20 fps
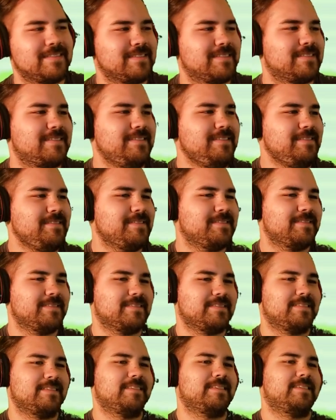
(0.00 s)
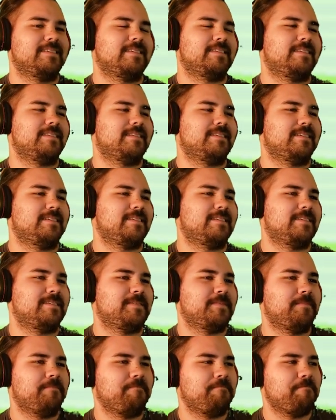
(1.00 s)

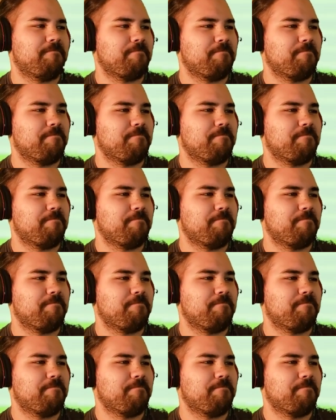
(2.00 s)
(silence)